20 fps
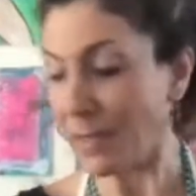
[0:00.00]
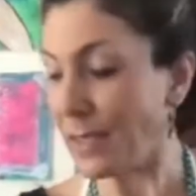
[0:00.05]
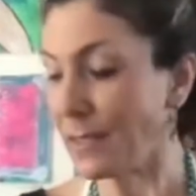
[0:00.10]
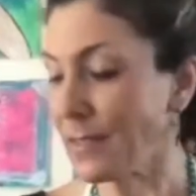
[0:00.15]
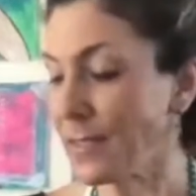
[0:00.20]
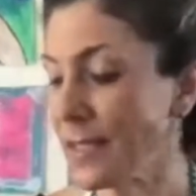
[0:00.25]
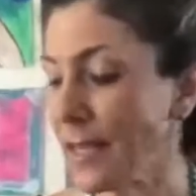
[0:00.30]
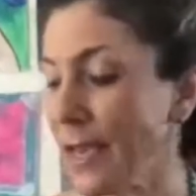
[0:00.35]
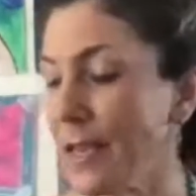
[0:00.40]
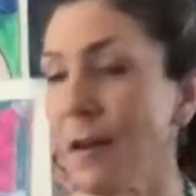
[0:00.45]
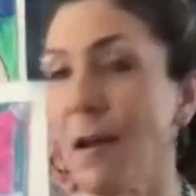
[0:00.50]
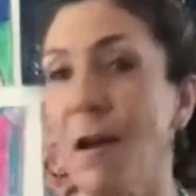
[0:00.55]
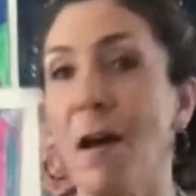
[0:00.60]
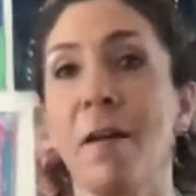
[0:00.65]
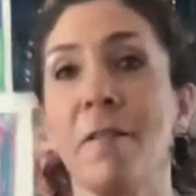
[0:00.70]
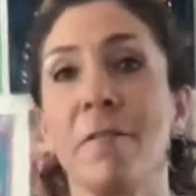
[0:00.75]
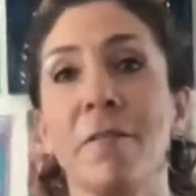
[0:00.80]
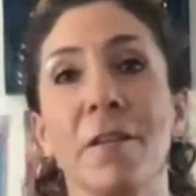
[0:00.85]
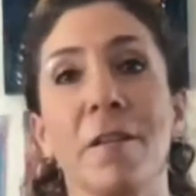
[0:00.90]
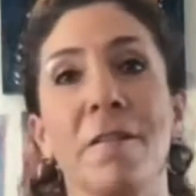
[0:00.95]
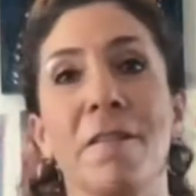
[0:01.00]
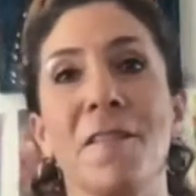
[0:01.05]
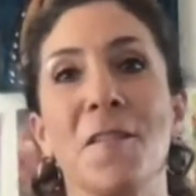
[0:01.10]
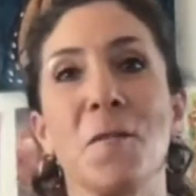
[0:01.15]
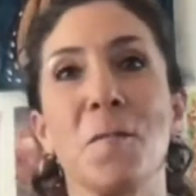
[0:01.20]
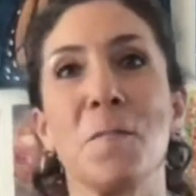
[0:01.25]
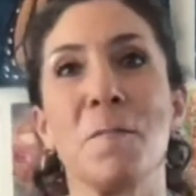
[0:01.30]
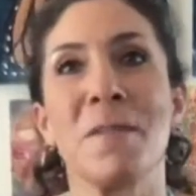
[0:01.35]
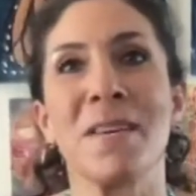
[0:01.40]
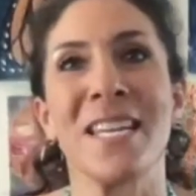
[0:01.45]
sign off in a
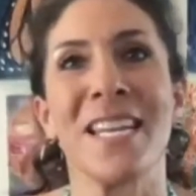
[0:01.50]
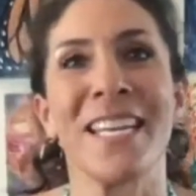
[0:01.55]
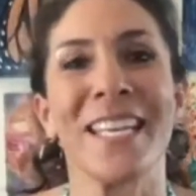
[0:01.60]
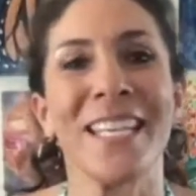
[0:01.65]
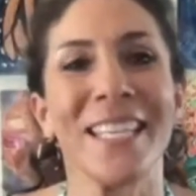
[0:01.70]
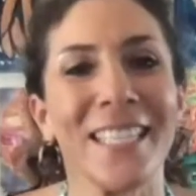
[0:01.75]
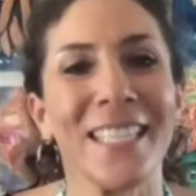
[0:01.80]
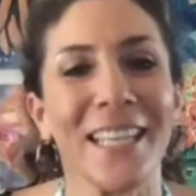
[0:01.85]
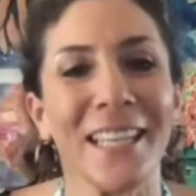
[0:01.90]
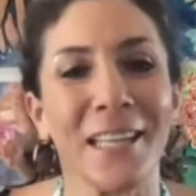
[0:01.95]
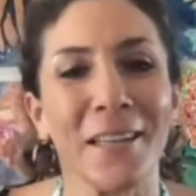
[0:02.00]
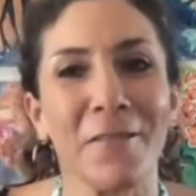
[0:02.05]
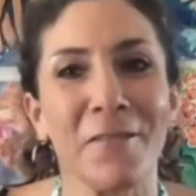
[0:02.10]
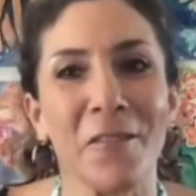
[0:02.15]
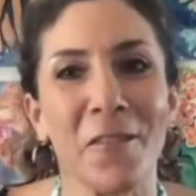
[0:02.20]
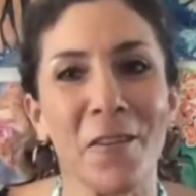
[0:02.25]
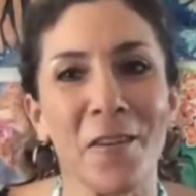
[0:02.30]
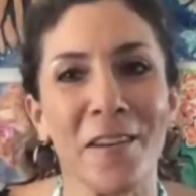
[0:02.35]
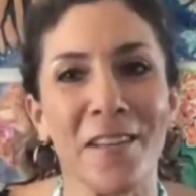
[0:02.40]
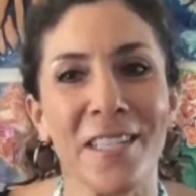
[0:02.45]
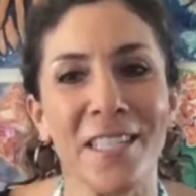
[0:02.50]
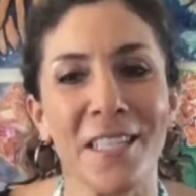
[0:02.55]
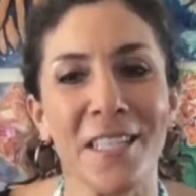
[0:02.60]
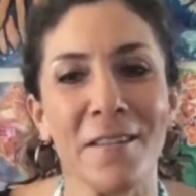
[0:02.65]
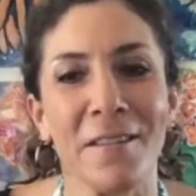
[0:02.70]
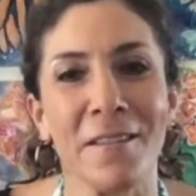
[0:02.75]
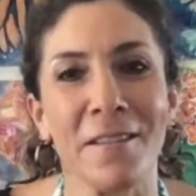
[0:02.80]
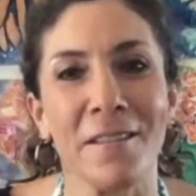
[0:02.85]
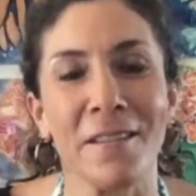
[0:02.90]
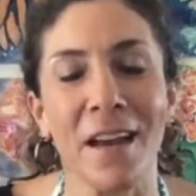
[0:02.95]
few minutes. I look forward
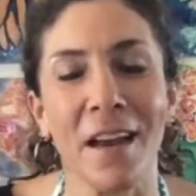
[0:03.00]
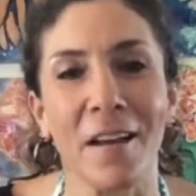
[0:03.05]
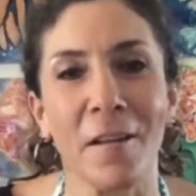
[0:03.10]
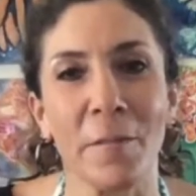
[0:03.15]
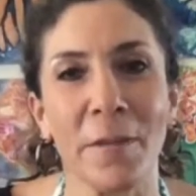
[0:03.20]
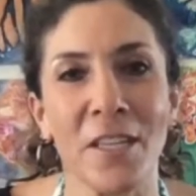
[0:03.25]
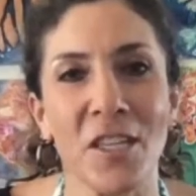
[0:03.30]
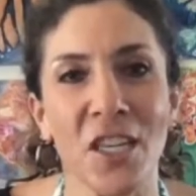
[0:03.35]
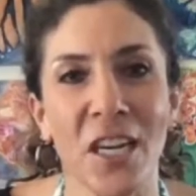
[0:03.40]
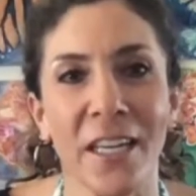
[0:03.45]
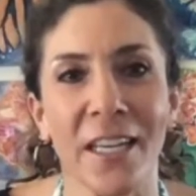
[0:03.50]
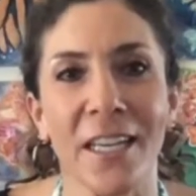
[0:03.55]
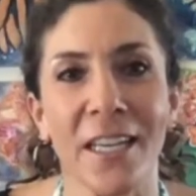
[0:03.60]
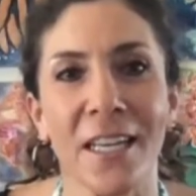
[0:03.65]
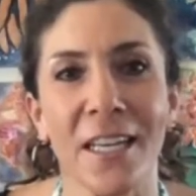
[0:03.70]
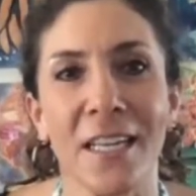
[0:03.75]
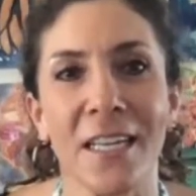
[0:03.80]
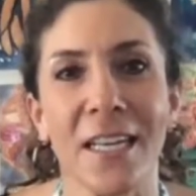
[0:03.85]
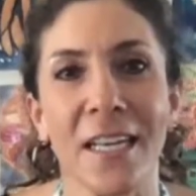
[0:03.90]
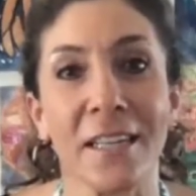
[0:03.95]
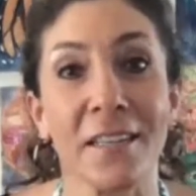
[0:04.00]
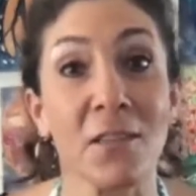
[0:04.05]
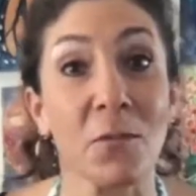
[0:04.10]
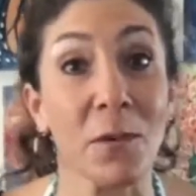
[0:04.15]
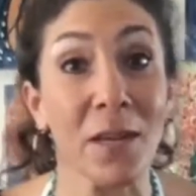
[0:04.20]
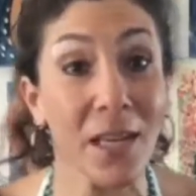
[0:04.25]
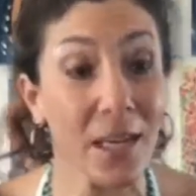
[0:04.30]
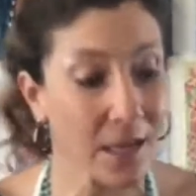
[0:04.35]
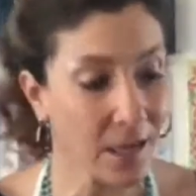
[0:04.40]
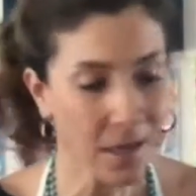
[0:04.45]
to, I'll be checking in next
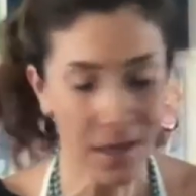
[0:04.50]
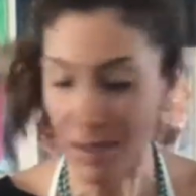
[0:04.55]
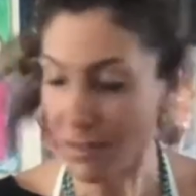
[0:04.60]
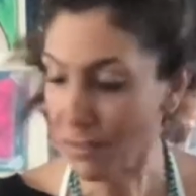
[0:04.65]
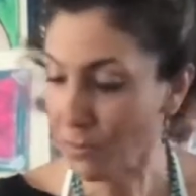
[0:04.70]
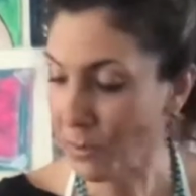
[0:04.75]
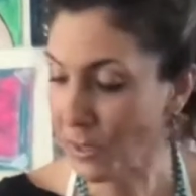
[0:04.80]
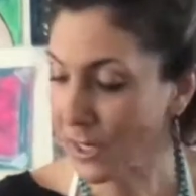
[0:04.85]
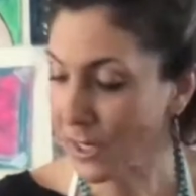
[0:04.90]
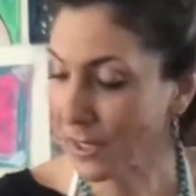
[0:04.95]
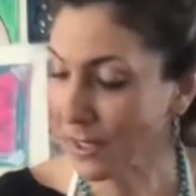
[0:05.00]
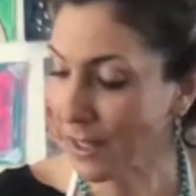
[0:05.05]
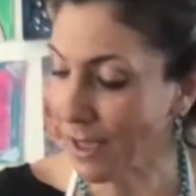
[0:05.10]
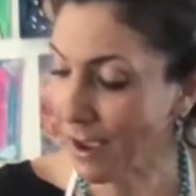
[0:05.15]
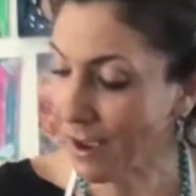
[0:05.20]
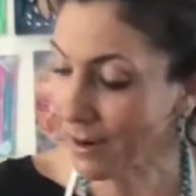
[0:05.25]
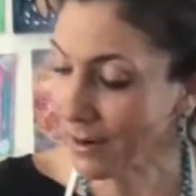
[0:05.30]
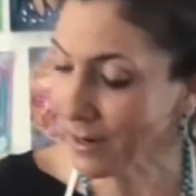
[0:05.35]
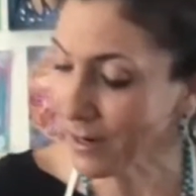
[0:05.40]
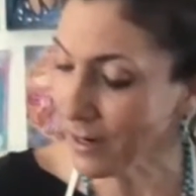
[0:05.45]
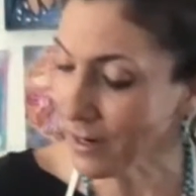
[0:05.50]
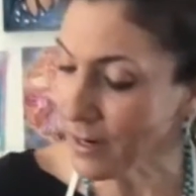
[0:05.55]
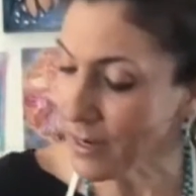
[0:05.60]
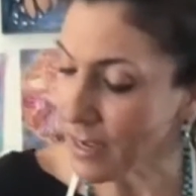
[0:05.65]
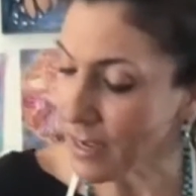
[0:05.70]
week, 3 o'clock.